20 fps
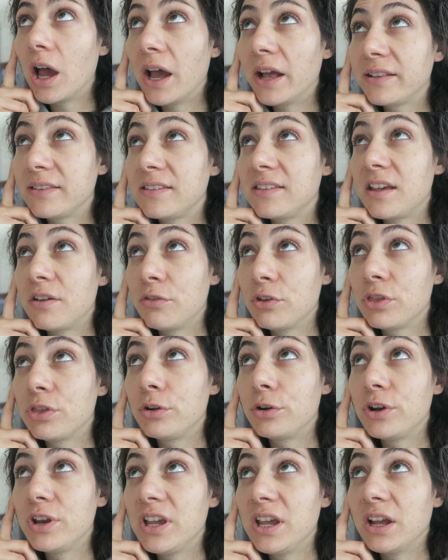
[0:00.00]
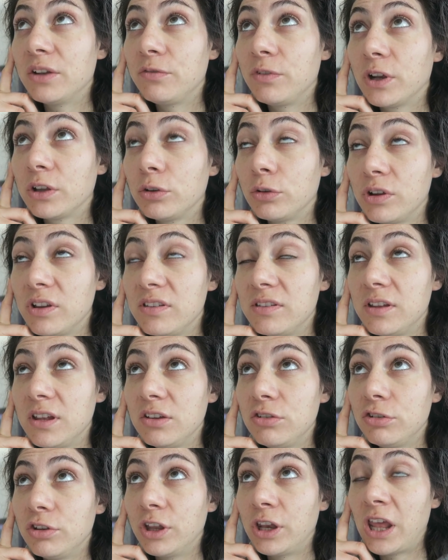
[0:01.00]
at 7.30 at Victoria
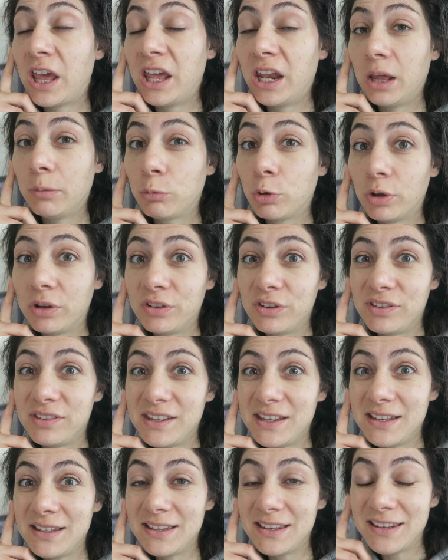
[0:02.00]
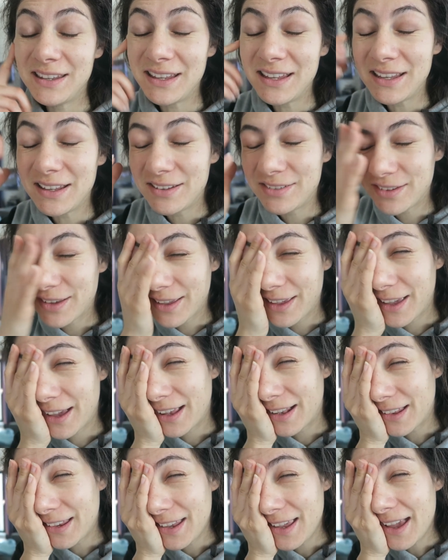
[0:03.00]
Station and I'm going to see Nish
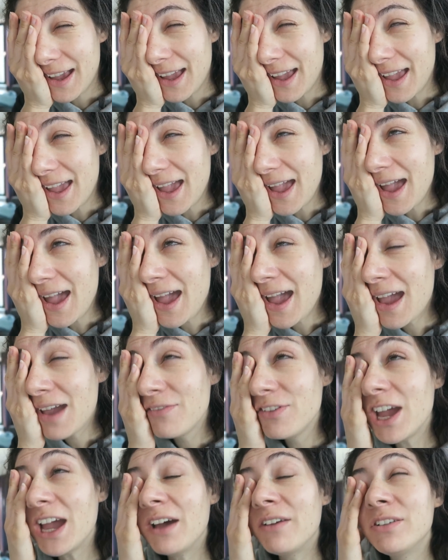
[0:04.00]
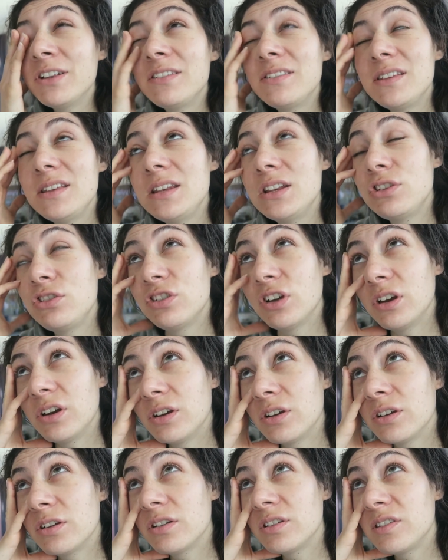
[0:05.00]
again. Yay! We haven't seen each
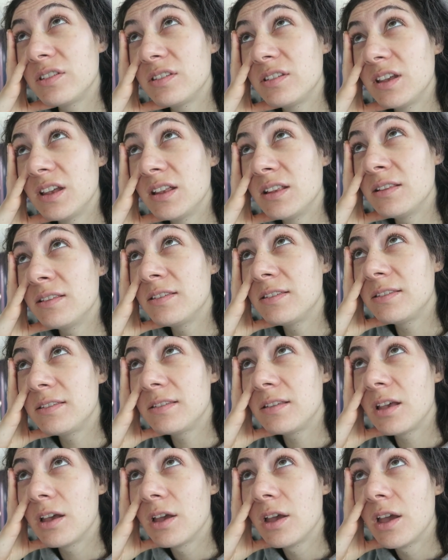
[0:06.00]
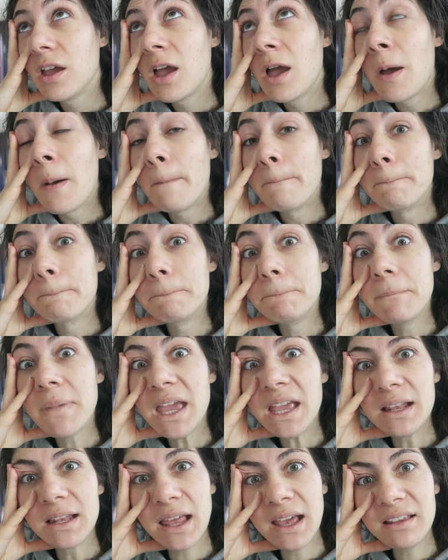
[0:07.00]
other since
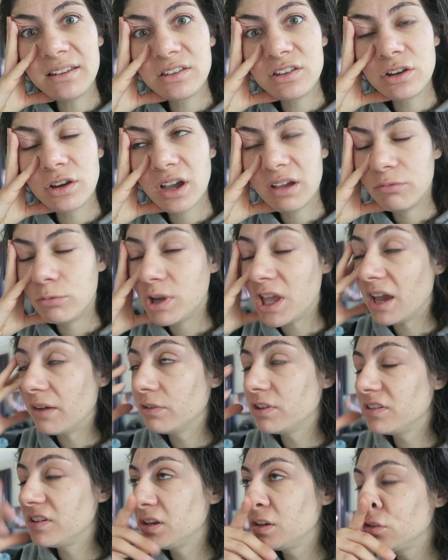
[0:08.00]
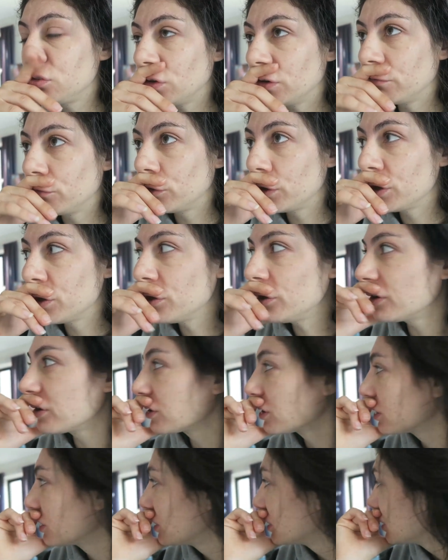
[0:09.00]
May last year. We haven't seen each other for a
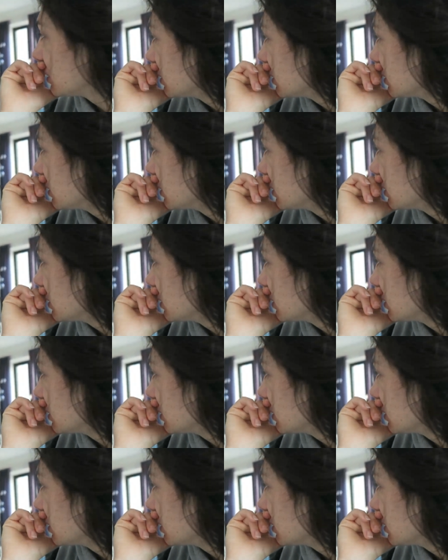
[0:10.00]
year.